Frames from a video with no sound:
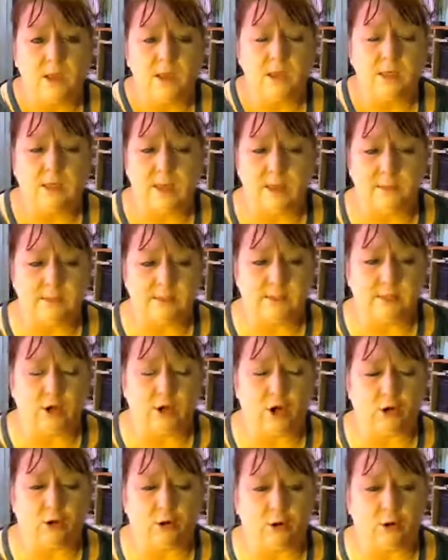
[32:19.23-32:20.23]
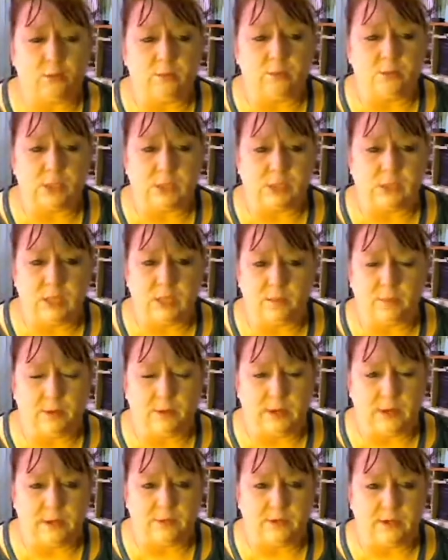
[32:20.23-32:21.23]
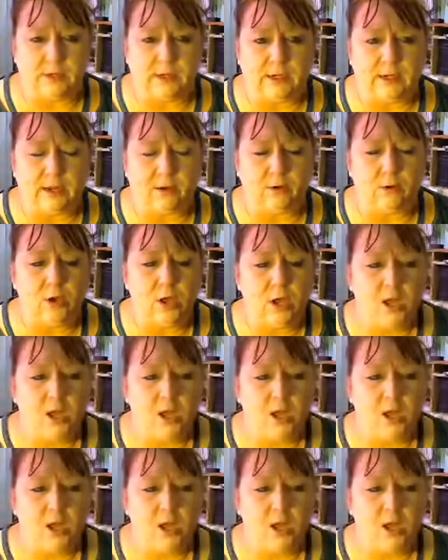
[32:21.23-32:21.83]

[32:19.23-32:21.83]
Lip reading: Debbie's in our group. She's helping Anthony now.